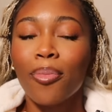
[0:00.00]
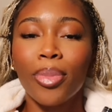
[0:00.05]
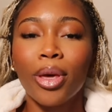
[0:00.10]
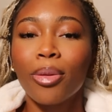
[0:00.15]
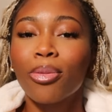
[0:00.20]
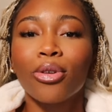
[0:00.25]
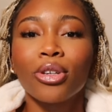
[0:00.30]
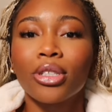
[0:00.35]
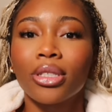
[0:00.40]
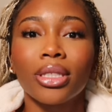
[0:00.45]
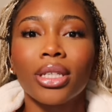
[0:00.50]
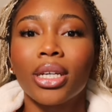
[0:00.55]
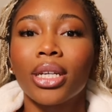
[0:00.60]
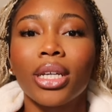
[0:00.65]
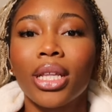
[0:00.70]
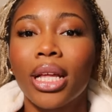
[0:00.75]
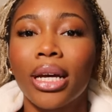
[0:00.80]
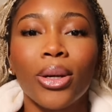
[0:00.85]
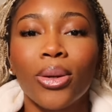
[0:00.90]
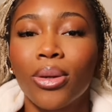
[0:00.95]
people are just
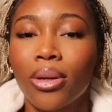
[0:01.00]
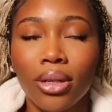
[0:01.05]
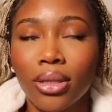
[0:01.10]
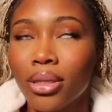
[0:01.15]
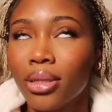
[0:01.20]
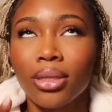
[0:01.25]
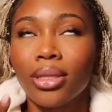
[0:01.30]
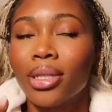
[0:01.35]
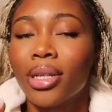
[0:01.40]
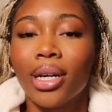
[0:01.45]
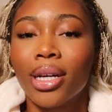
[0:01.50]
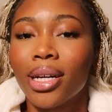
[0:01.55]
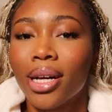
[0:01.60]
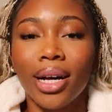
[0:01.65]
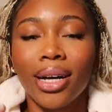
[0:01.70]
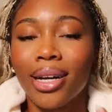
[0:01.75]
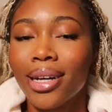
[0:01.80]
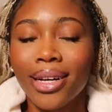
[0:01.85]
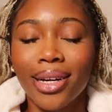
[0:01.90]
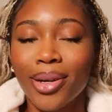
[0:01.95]
gonna like,
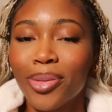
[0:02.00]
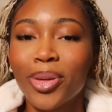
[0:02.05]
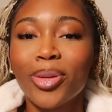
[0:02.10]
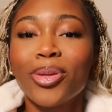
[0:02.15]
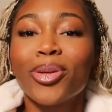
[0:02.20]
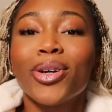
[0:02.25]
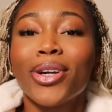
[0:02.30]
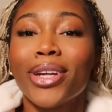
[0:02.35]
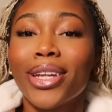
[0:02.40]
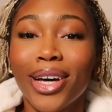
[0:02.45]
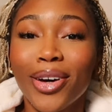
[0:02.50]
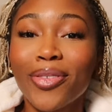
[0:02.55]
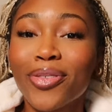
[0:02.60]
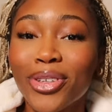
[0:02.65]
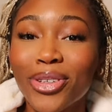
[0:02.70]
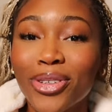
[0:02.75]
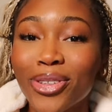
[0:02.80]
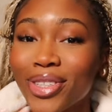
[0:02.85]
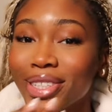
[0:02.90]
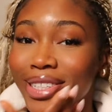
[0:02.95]
you're gonna
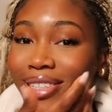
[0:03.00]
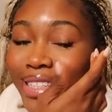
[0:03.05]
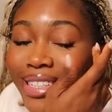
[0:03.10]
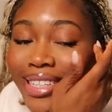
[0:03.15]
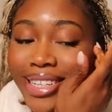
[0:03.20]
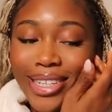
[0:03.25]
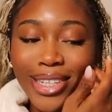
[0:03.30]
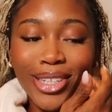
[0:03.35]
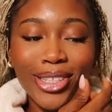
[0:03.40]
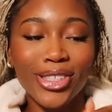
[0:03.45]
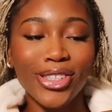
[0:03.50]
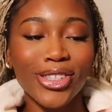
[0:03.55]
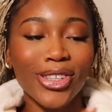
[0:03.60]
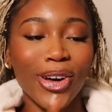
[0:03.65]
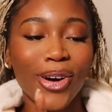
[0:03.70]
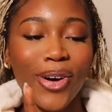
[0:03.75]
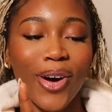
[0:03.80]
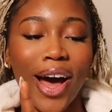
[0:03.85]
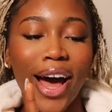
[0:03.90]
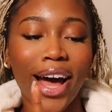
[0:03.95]
love you, literally.
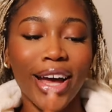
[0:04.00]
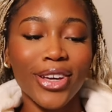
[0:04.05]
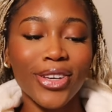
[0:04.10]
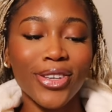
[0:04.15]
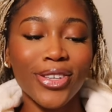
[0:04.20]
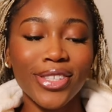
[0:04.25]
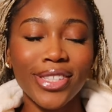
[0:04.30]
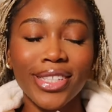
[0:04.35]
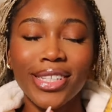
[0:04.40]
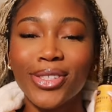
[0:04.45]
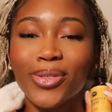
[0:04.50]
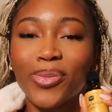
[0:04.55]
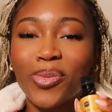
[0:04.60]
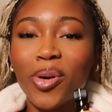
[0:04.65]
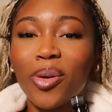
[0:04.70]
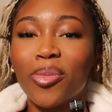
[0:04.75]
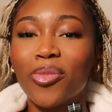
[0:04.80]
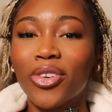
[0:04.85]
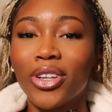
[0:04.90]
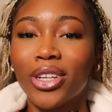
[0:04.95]
So I use this
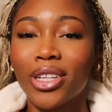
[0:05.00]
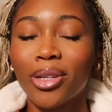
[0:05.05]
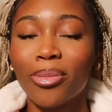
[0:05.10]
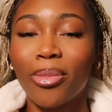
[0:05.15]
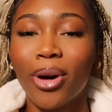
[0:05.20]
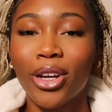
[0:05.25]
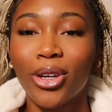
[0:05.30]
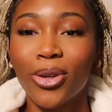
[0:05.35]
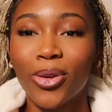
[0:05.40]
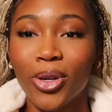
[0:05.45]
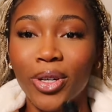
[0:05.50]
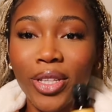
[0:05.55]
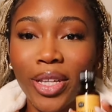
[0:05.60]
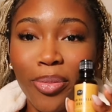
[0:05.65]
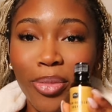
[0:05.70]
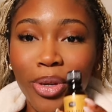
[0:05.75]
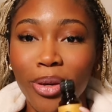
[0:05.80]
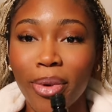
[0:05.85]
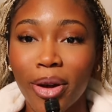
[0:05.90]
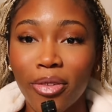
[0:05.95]
warm vanilla body oil
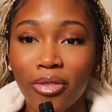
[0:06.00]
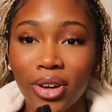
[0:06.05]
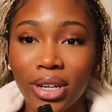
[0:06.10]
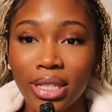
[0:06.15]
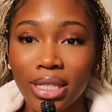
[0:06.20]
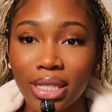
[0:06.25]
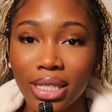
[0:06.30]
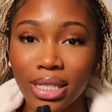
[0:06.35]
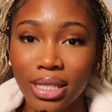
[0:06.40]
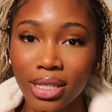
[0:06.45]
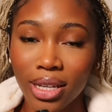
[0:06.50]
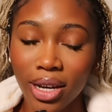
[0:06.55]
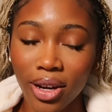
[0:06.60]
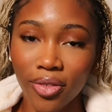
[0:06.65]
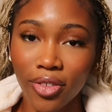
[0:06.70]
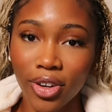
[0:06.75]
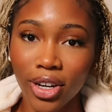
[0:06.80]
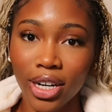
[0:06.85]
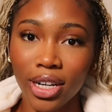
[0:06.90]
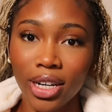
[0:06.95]
that me and my friends
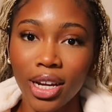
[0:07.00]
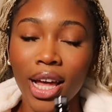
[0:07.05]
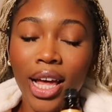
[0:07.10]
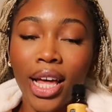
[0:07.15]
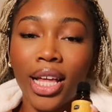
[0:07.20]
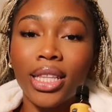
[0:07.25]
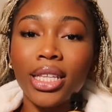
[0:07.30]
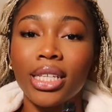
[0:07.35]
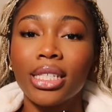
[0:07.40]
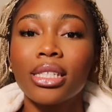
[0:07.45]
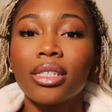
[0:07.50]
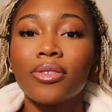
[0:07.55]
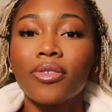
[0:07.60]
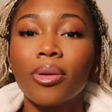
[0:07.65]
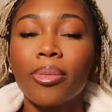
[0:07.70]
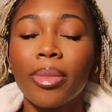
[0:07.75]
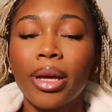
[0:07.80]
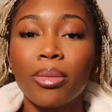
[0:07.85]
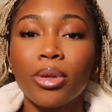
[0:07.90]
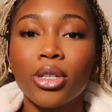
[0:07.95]
discovered. This is
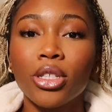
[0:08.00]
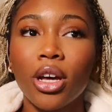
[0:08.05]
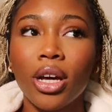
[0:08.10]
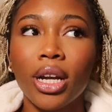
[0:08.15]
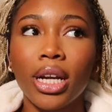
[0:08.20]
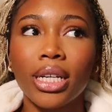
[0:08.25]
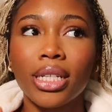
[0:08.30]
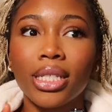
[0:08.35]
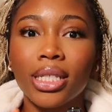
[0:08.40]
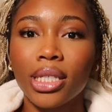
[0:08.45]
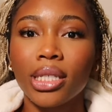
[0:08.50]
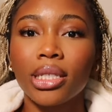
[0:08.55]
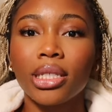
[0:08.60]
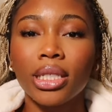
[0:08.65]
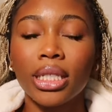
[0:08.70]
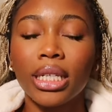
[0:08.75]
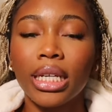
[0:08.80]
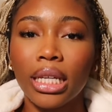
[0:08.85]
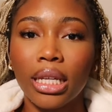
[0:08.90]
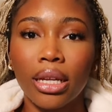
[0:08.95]
from Amazon and it's
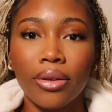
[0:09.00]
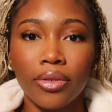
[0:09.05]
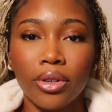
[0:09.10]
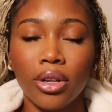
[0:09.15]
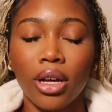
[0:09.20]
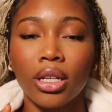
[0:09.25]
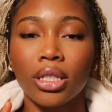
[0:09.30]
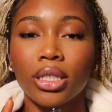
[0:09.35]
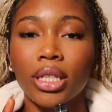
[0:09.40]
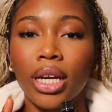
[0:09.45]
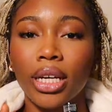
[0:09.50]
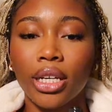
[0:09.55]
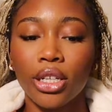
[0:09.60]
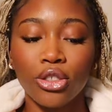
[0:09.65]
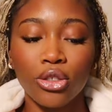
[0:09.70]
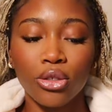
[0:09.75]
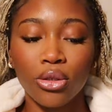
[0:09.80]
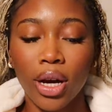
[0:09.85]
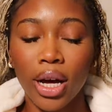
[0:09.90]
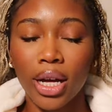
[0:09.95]
literally $11. I
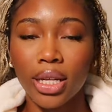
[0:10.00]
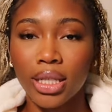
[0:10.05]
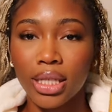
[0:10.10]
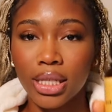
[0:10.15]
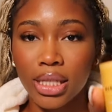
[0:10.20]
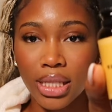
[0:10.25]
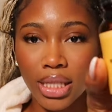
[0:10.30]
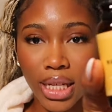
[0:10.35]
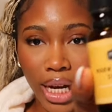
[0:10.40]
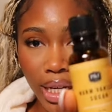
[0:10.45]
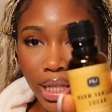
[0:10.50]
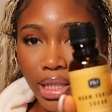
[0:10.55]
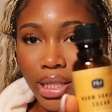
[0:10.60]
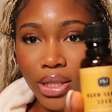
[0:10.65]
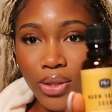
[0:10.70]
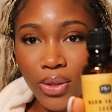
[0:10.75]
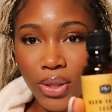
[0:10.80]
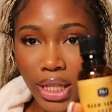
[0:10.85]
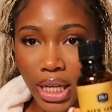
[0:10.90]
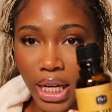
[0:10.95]
kid you not, this tiny
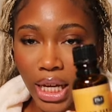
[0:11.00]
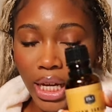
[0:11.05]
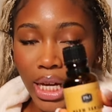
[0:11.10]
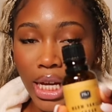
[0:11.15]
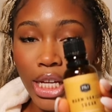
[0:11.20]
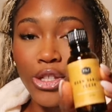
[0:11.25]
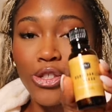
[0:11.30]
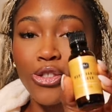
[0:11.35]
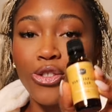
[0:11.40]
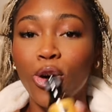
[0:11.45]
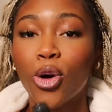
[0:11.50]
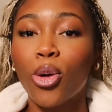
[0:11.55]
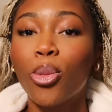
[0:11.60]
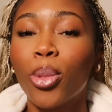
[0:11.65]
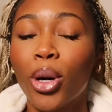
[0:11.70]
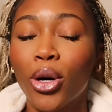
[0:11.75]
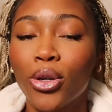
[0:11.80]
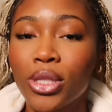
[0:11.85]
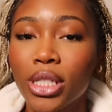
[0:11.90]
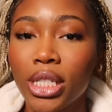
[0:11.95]
little thing is
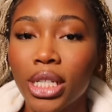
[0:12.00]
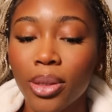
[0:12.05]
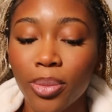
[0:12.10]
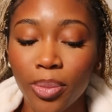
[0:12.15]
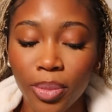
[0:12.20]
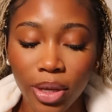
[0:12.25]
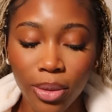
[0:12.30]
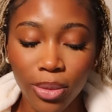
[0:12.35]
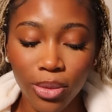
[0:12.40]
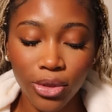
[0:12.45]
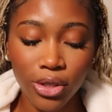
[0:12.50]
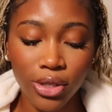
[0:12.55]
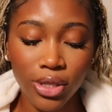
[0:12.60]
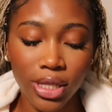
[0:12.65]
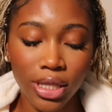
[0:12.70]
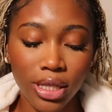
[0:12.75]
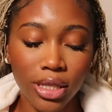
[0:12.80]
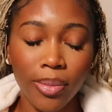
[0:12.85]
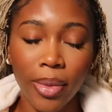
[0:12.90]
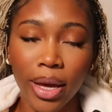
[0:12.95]
so potent. People
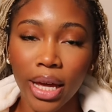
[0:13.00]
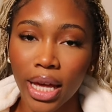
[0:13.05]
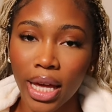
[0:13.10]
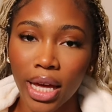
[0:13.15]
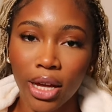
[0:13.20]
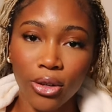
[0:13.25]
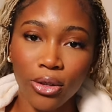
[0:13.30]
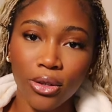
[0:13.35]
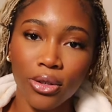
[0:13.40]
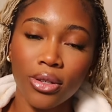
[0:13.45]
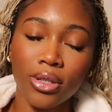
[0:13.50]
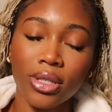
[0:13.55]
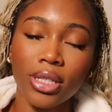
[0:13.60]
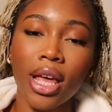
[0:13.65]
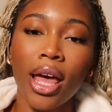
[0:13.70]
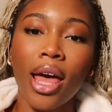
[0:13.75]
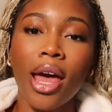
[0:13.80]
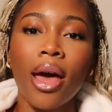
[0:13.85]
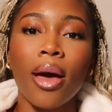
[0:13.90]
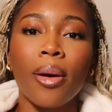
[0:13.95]
use this to make candles,
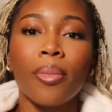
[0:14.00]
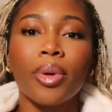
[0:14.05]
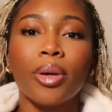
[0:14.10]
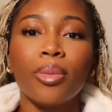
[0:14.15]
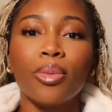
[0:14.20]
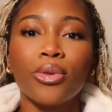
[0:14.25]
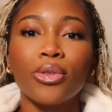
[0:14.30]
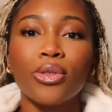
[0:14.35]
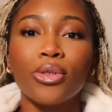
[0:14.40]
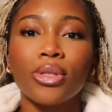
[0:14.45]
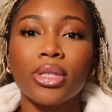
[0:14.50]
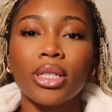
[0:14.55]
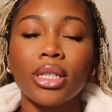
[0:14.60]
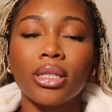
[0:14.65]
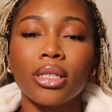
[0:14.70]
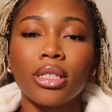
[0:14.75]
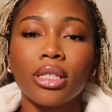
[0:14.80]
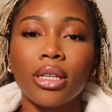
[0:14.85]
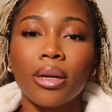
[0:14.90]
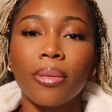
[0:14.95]
people use
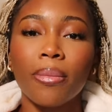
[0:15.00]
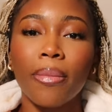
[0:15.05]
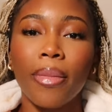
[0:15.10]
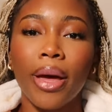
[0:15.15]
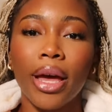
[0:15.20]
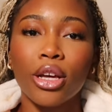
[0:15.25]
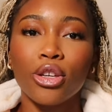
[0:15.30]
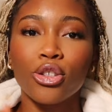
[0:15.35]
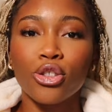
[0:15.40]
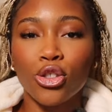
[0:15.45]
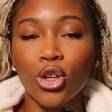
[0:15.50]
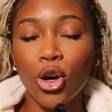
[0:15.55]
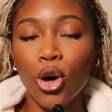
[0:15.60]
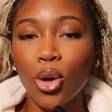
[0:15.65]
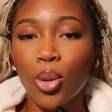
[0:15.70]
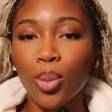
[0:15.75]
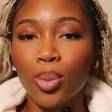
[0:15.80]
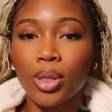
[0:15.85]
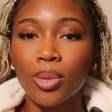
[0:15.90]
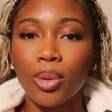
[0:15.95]
it to make
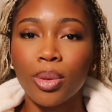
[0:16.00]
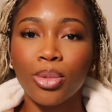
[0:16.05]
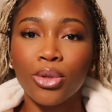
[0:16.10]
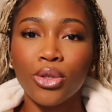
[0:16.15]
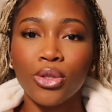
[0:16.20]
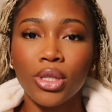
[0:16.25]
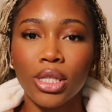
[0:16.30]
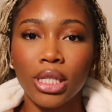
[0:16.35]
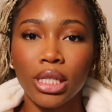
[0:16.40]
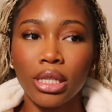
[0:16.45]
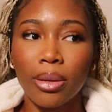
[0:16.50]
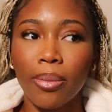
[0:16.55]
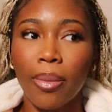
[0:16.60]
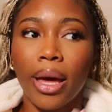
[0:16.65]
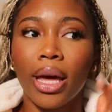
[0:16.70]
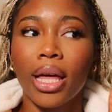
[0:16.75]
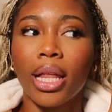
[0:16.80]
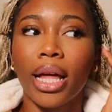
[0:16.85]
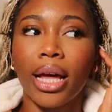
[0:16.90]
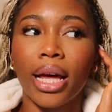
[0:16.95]
soaps, people use it to
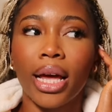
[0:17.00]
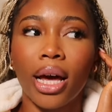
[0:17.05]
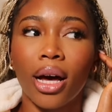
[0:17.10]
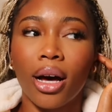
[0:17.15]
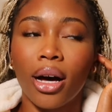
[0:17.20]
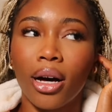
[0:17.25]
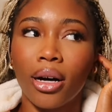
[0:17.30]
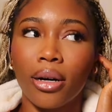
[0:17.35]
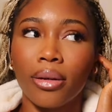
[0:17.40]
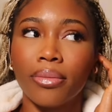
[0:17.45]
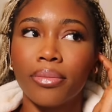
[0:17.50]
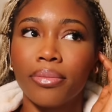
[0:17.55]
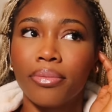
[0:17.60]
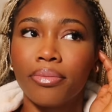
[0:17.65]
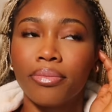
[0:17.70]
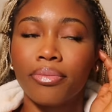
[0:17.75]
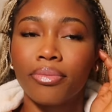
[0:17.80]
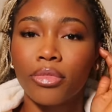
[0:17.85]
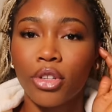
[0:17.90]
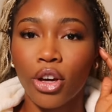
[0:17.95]
make like
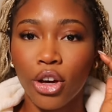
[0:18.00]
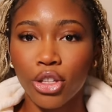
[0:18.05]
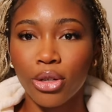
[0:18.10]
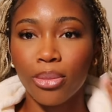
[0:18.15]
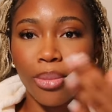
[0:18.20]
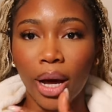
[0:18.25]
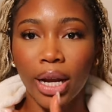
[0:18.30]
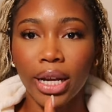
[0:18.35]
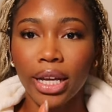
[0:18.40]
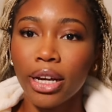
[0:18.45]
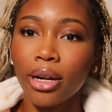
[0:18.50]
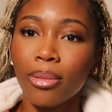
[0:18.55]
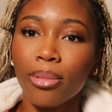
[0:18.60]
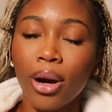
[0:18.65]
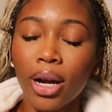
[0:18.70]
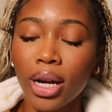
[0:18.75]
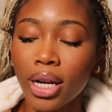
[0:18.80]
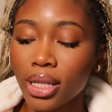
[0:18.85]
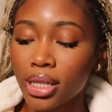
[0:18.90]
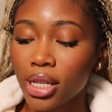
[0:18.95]
other body care
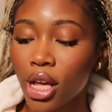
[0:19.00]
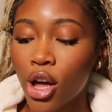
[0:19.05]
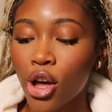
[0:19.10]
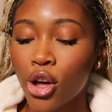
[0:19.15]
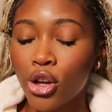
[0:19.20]
products.